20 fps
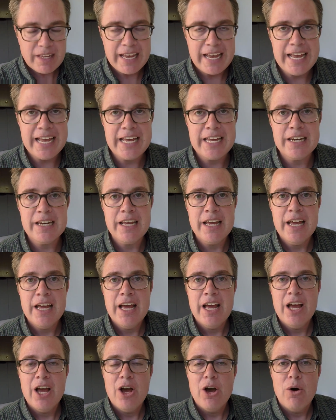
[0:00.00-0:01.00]
And
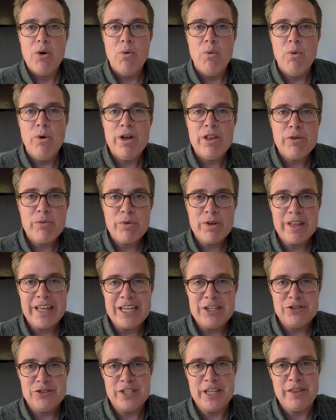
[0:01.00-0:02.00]
One of the really
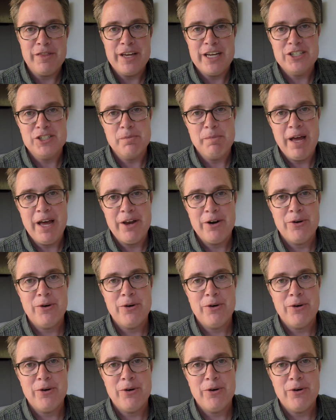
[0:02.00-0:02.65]
interesting things about